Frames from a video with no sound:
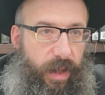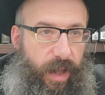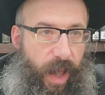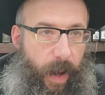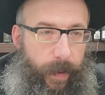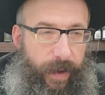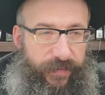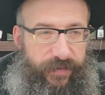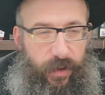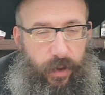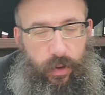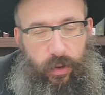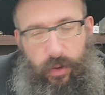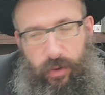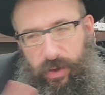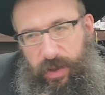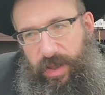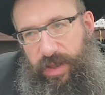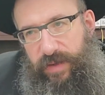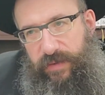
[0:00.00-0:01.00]
And we have to
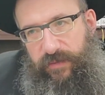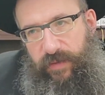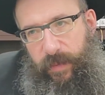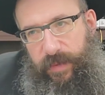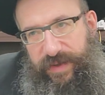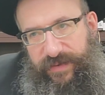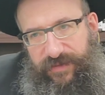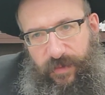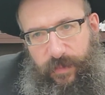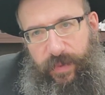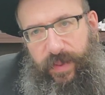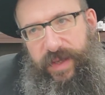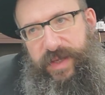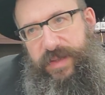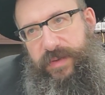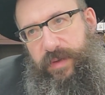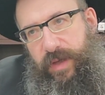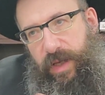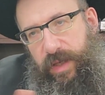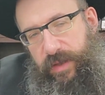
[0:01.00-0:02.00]
learn it from a different
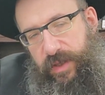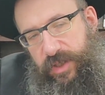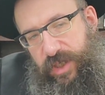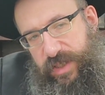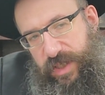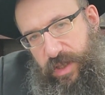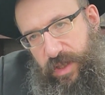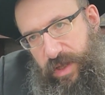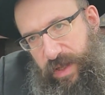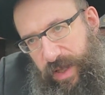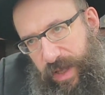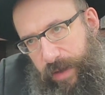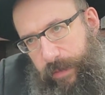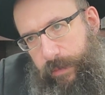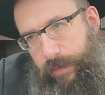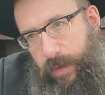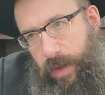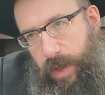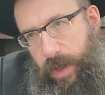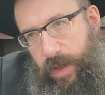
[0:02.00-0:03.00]
place. Chidesh Hazeh
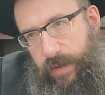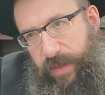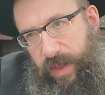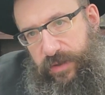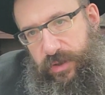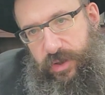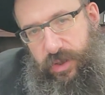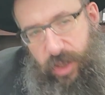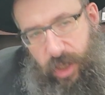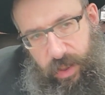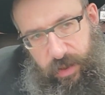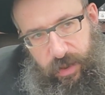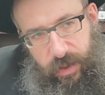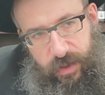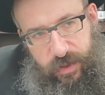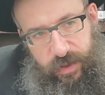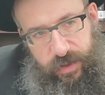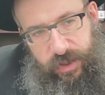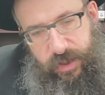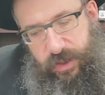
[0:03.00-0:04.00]
Lachem. That's Rosh
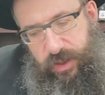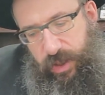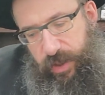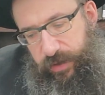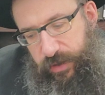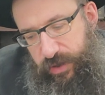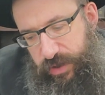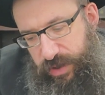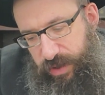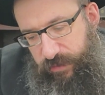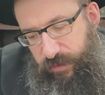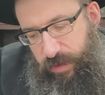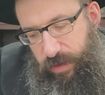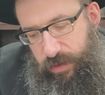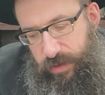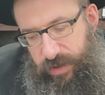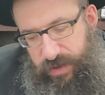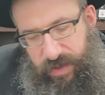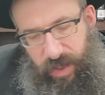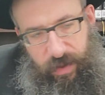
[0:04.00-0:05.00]
Chodesh. This is Chidesh
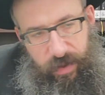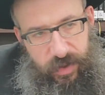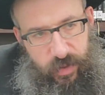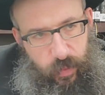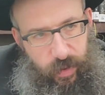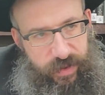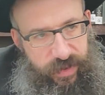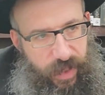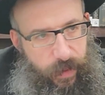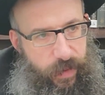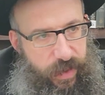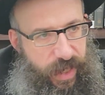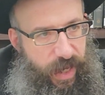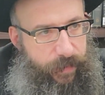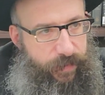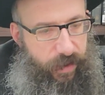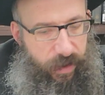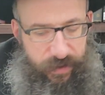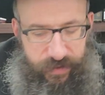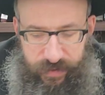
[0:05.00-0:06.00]
Sivan. Just tell us what day we
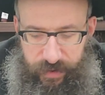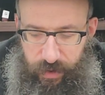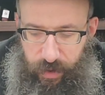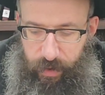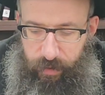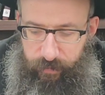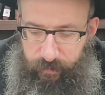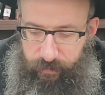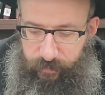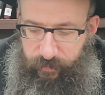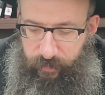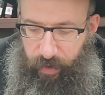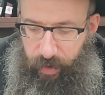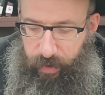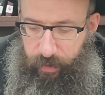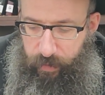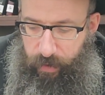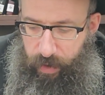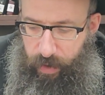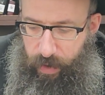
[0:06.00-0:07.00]
came to Har Sinai. Fine.
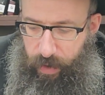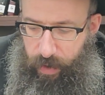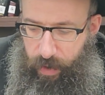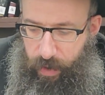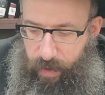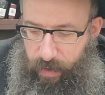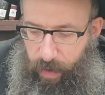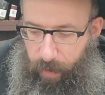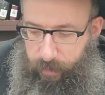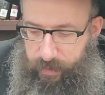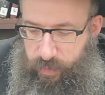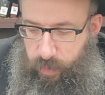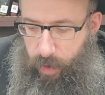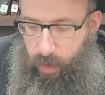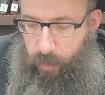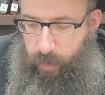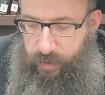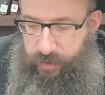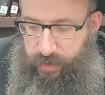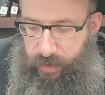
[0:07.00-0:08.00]
That was one
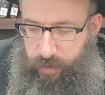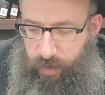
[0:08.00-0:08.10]
question.